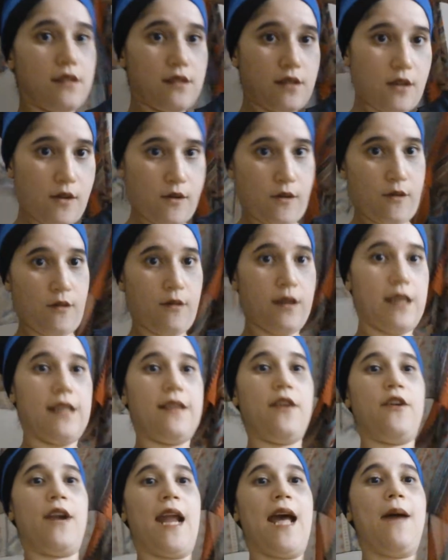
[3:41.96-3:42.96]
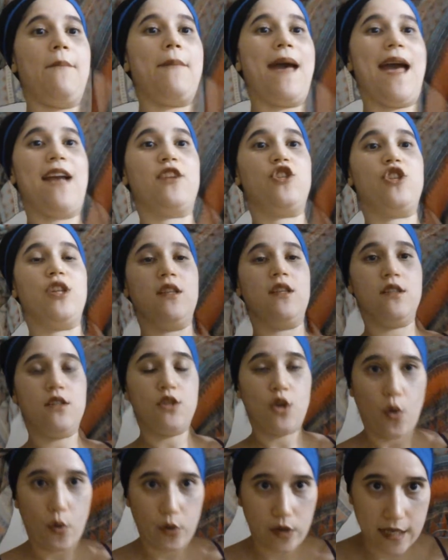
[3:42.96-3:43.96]
So they're not matching
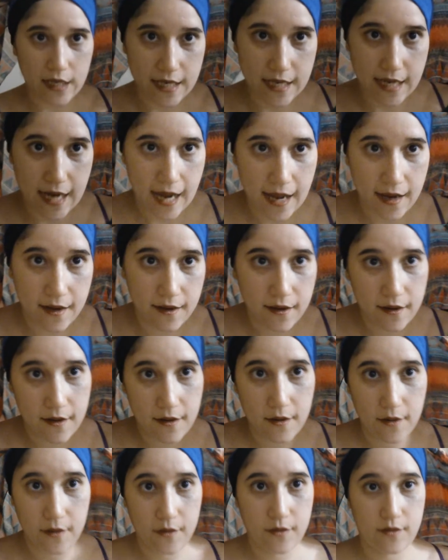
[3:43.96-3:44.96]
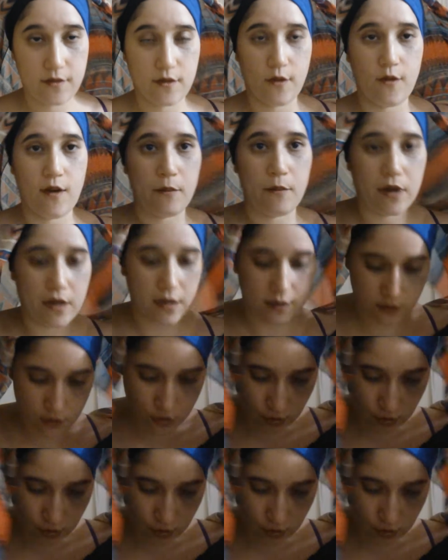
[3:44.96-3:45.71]
totally yet. So I'm going to